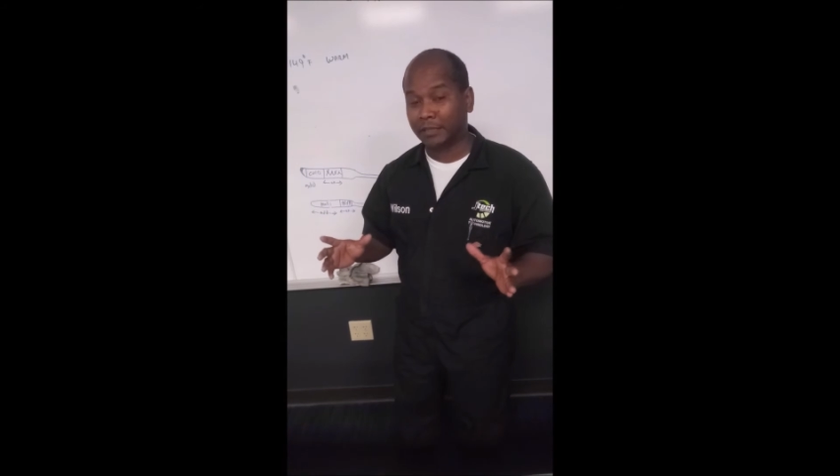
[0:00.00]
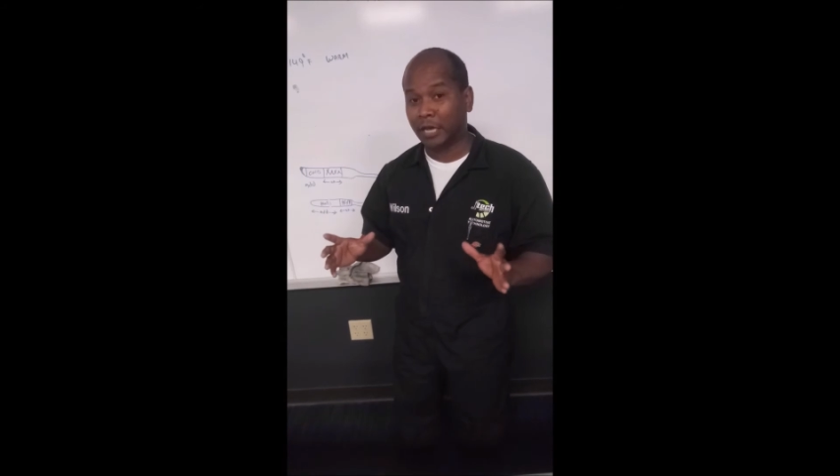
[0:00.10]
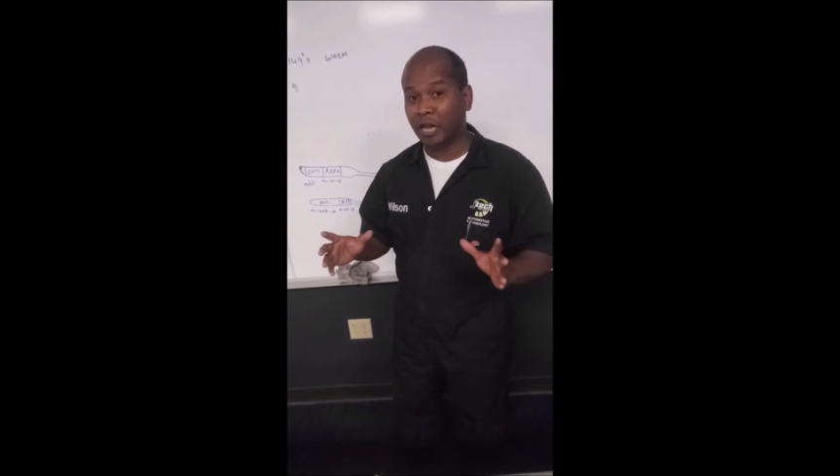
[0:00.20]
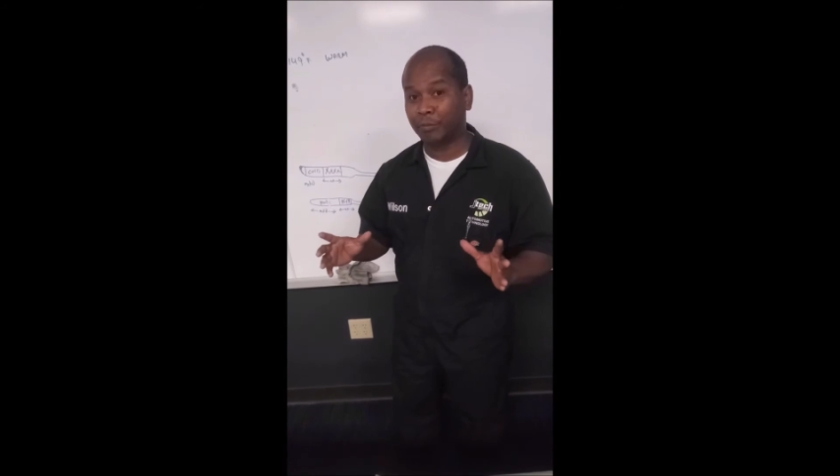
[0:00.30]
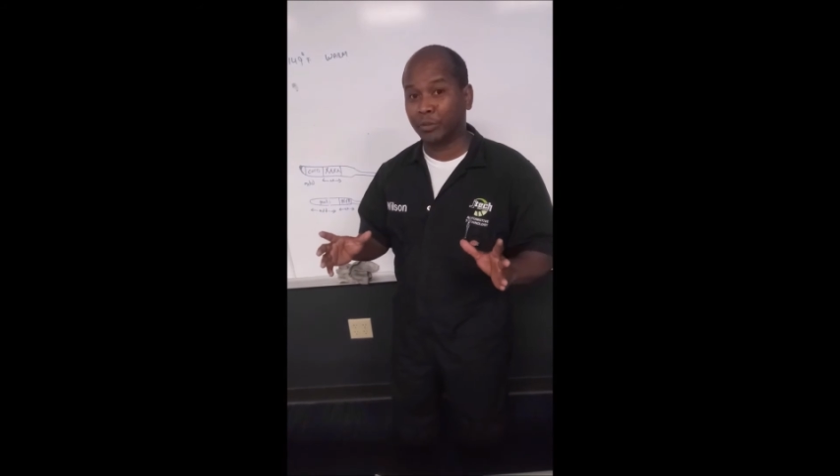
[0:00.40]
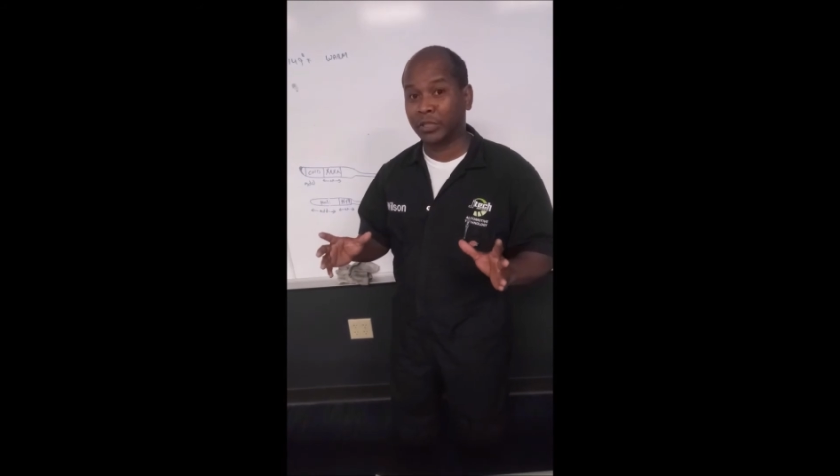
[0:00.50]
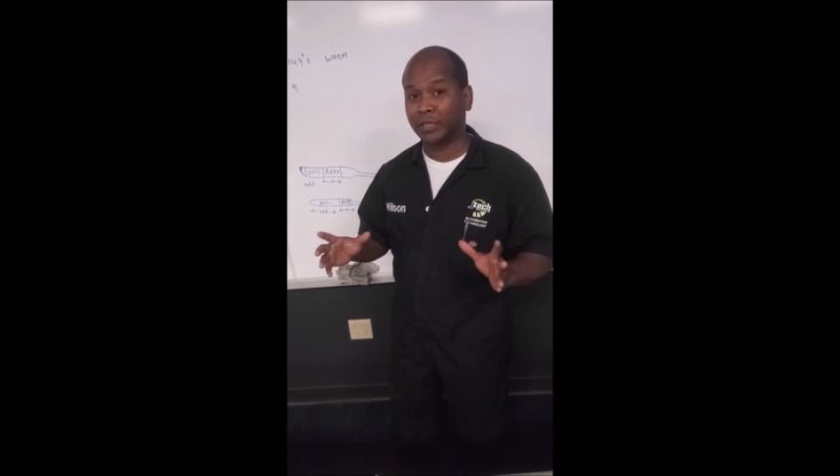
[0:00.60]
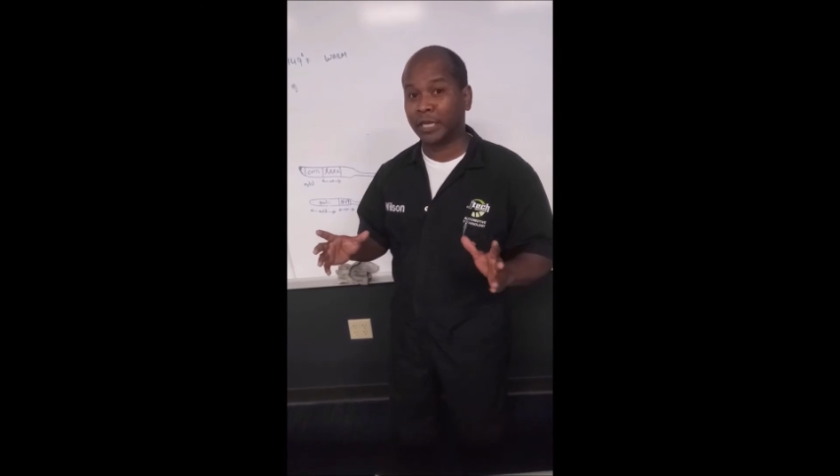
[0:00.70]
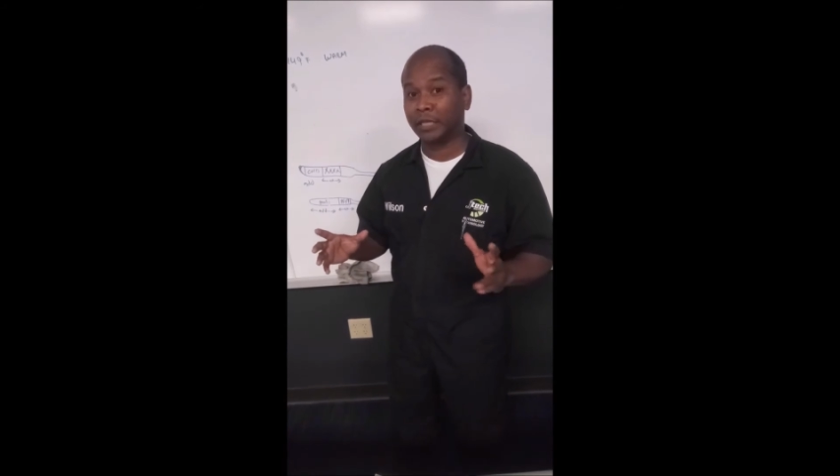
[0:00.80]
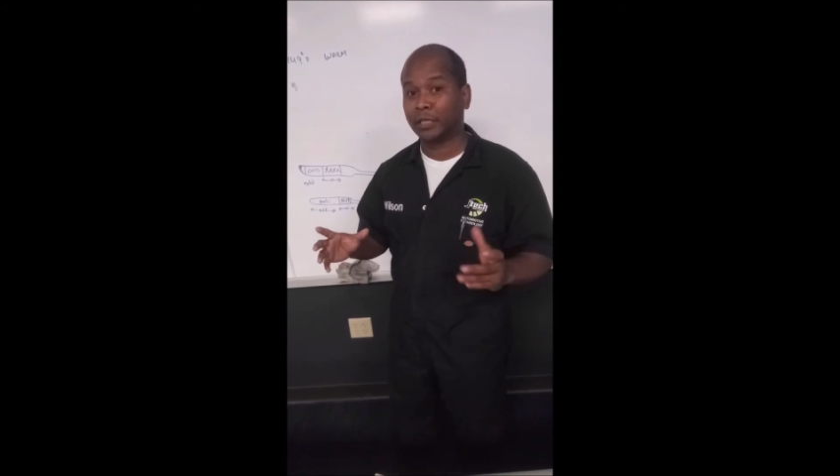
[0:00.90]

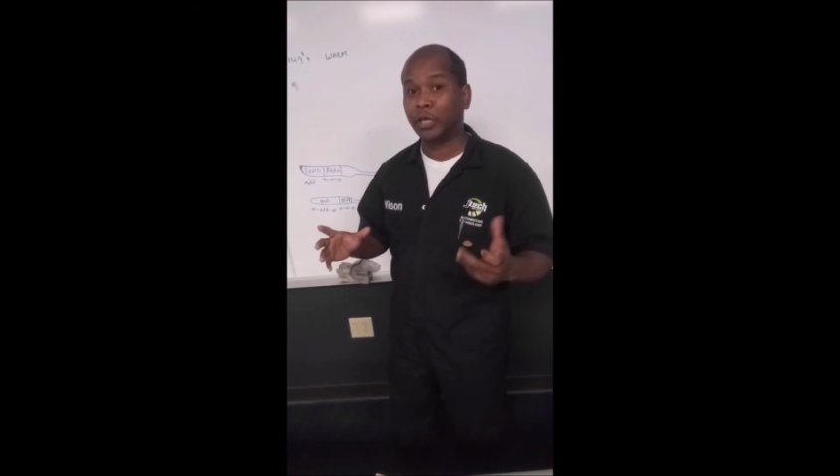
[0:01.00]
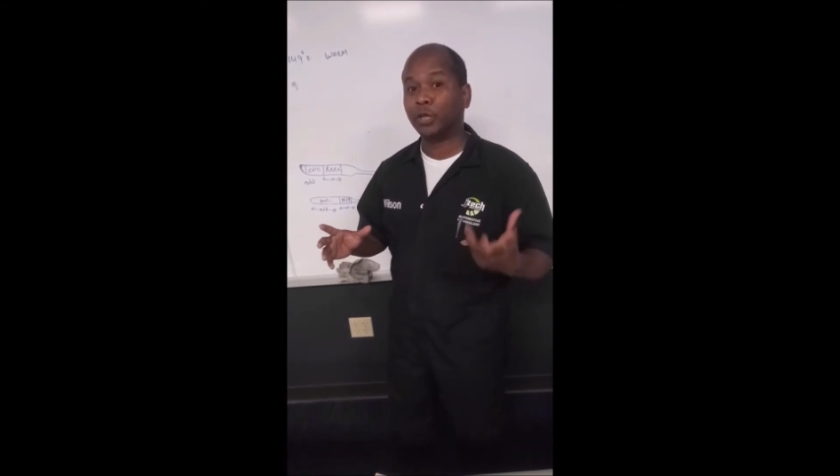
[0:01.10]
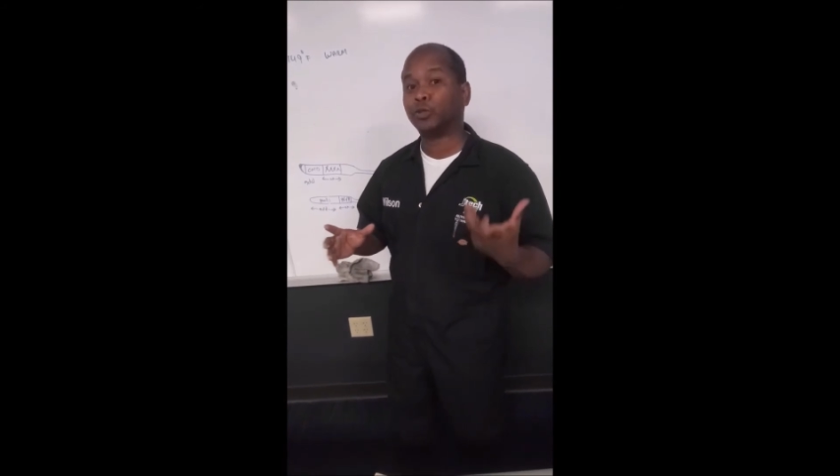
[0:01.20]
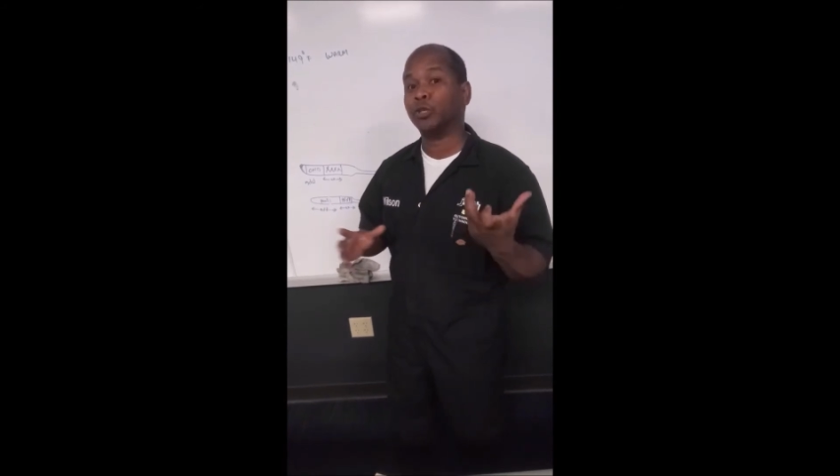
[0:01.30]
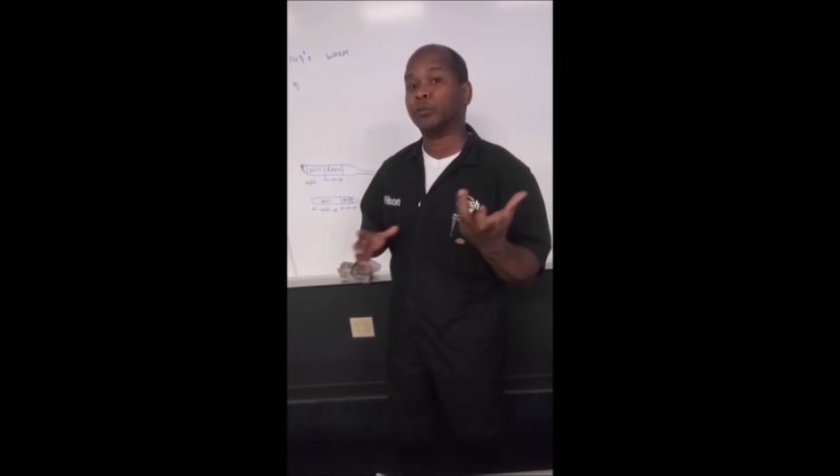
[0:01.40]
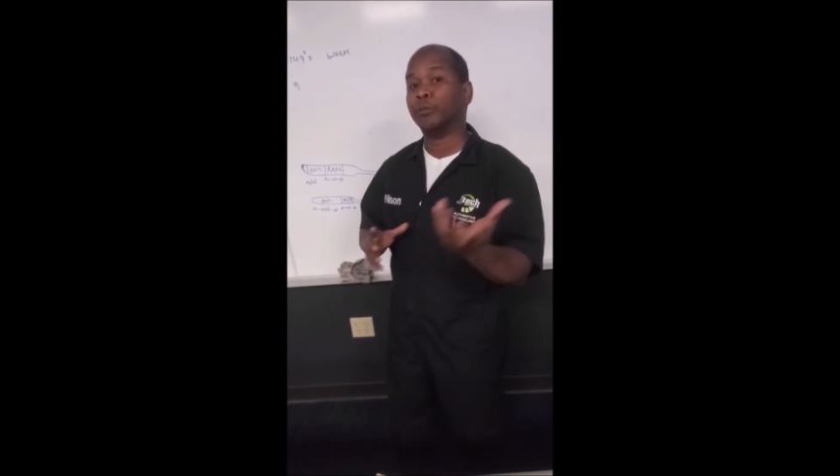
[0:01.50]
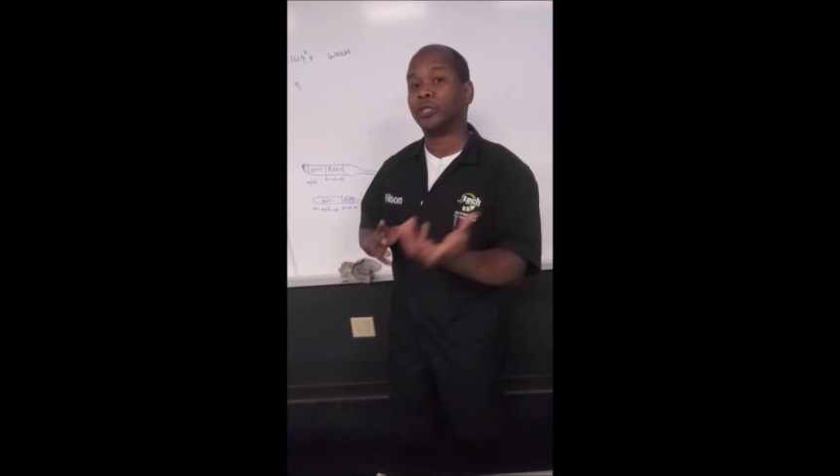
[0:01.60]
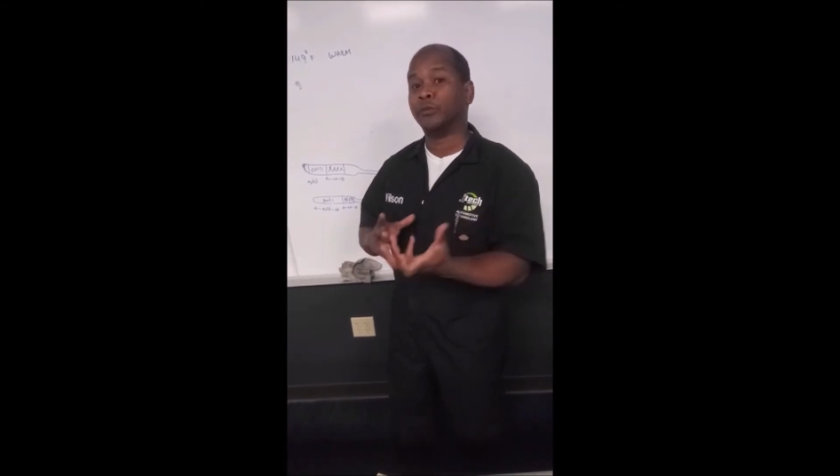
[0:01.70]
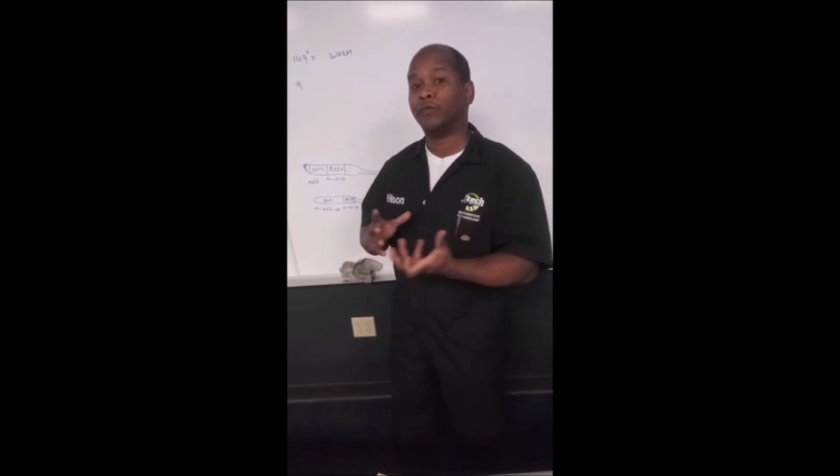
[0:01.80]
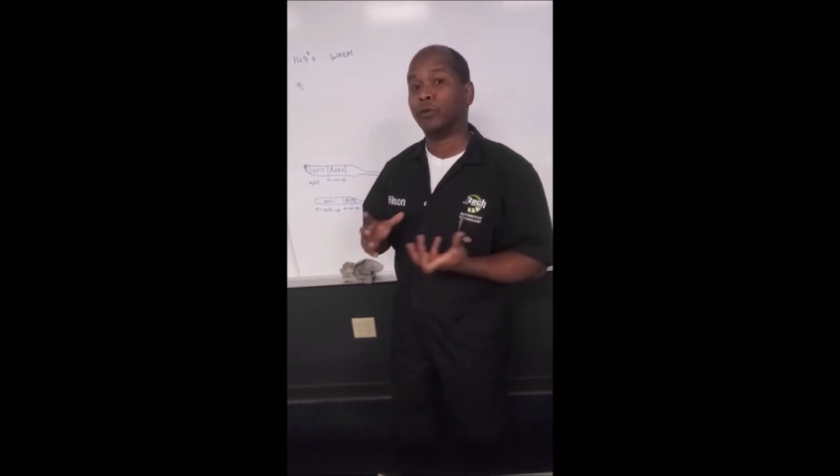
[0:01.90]
100%
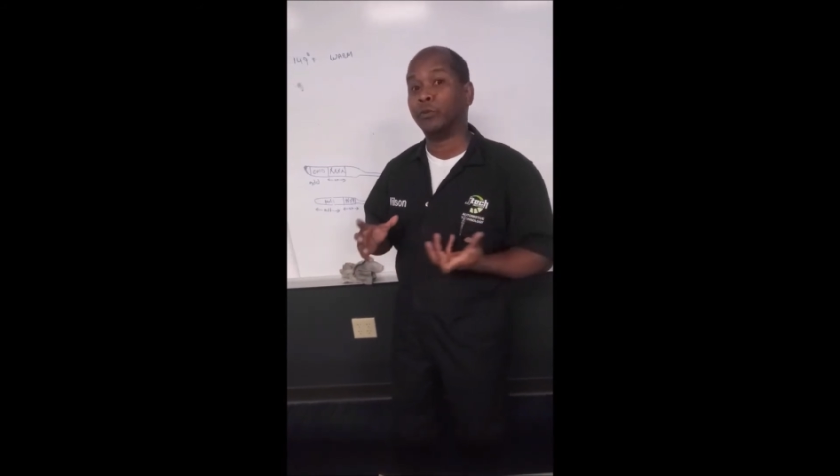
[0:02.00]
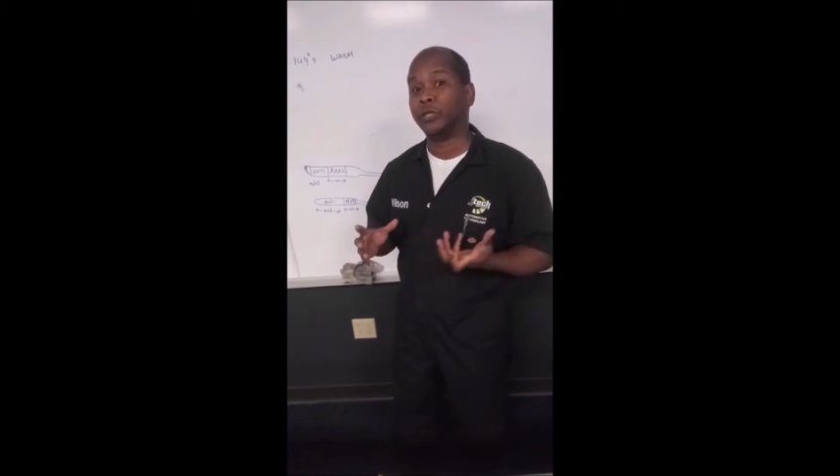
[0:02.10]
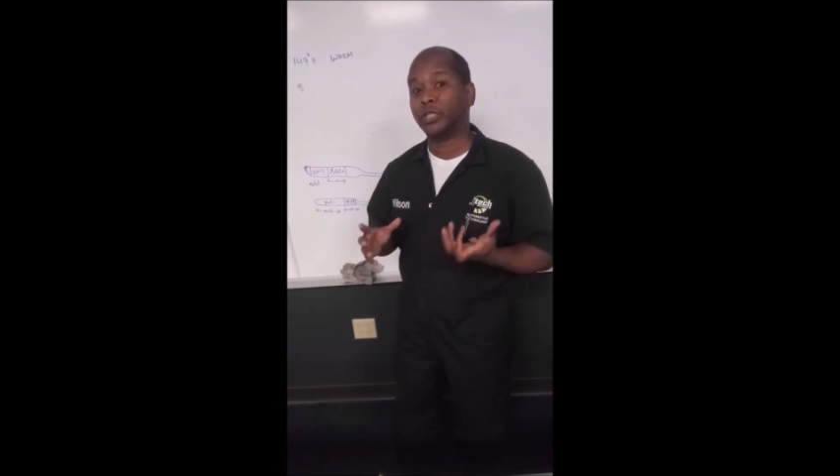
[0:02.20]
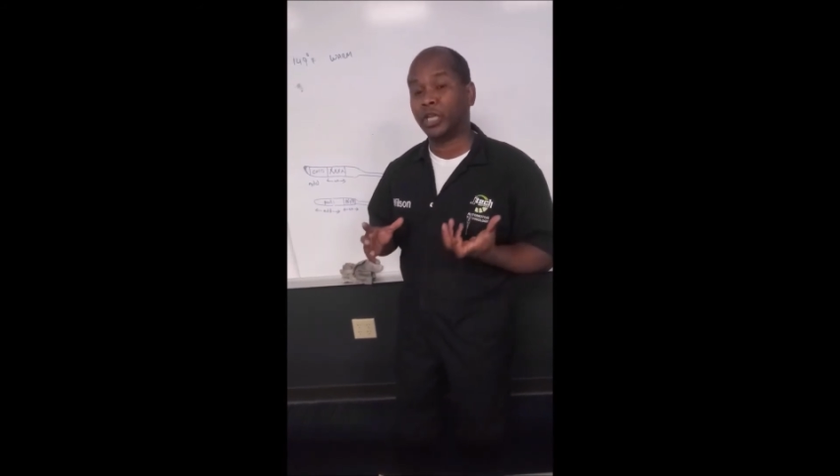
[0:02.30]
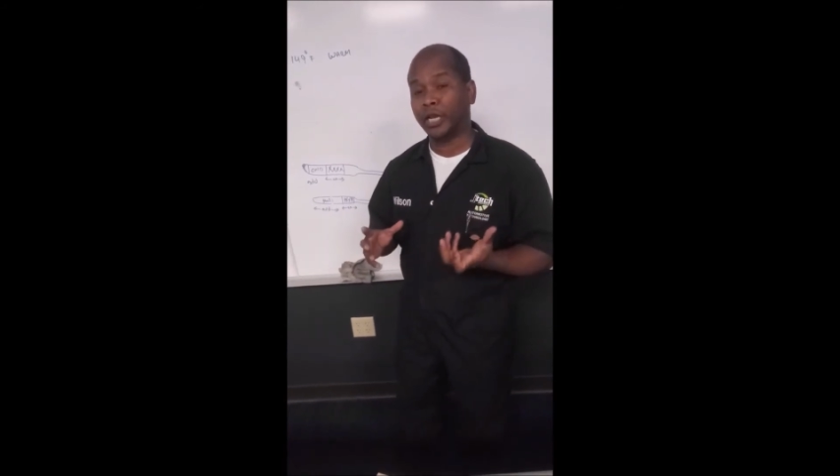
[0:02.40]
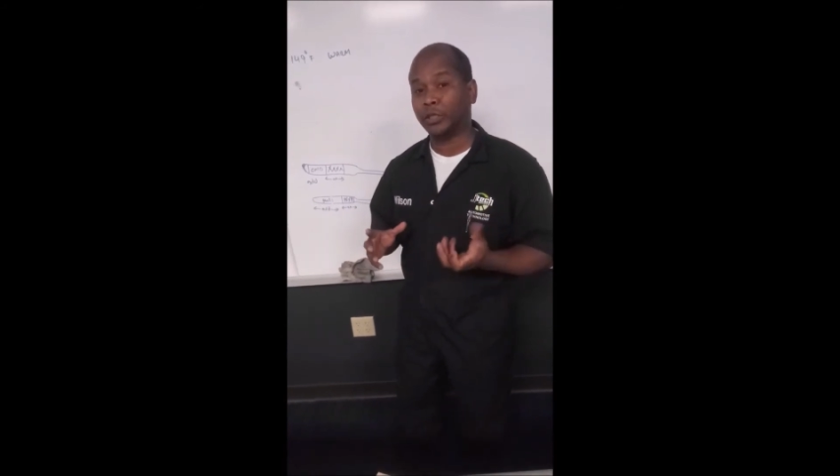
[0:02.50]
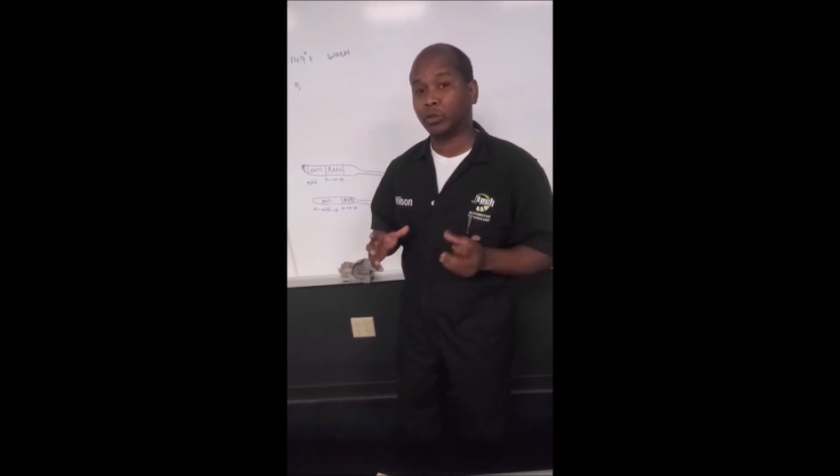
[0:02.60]
transmission fluid change.